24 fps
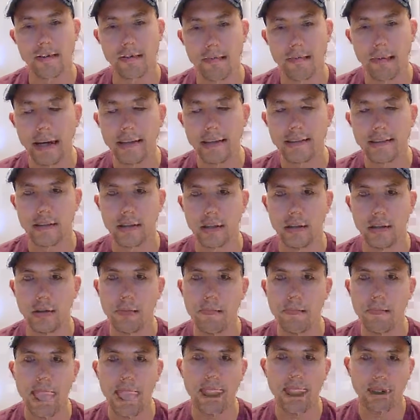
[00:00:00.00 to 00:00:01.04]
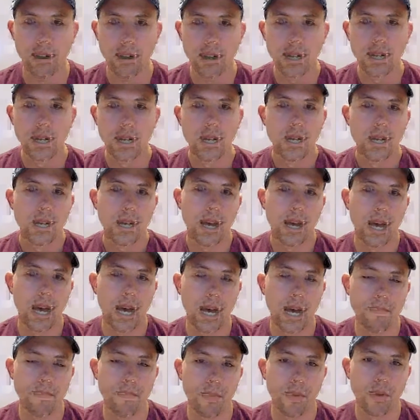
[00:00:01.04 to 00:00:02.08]
from us to do better.
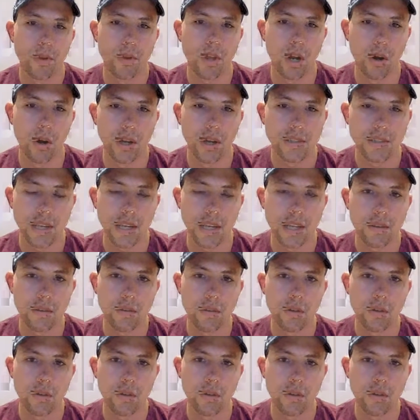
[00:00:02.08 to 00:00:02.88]
It's